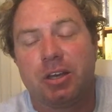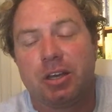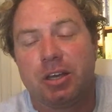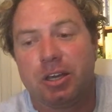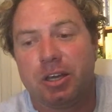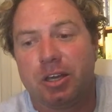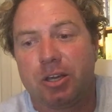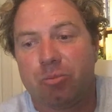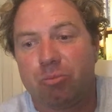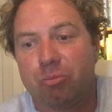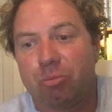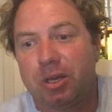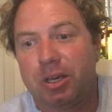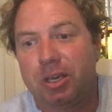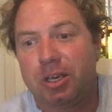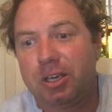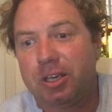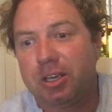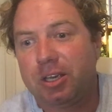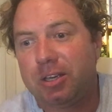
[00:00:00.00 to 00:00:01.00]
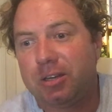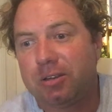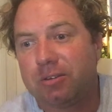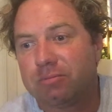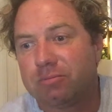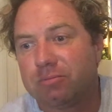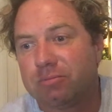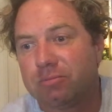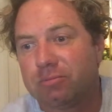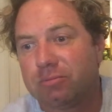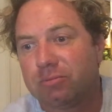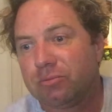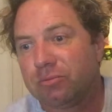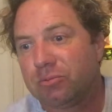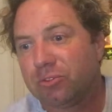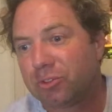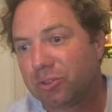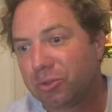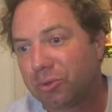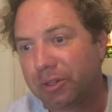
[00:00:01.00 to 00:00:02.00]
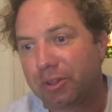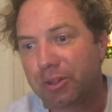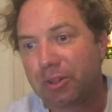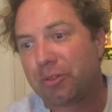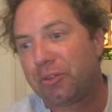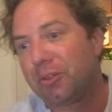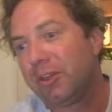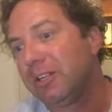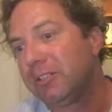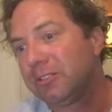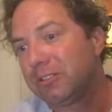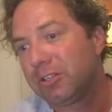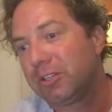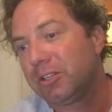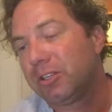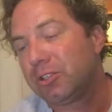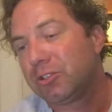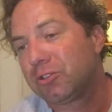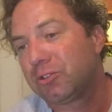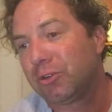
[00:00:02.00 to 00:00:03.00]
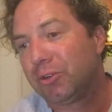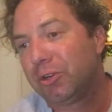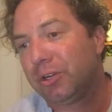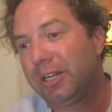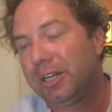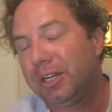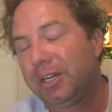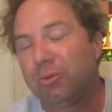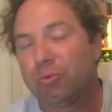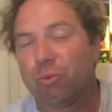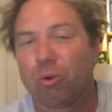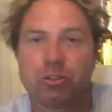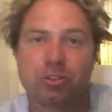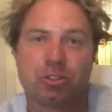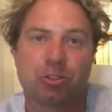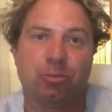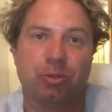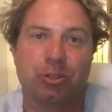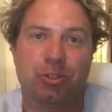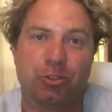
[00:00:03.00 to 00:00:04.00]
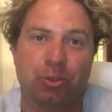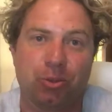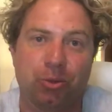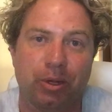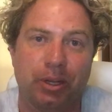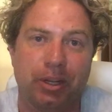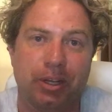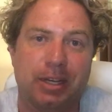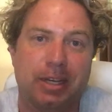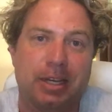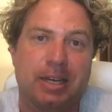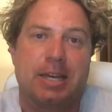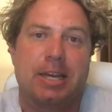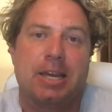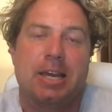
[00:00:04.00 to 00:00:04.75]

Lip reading: It can be doing the things that you truly want to be doing.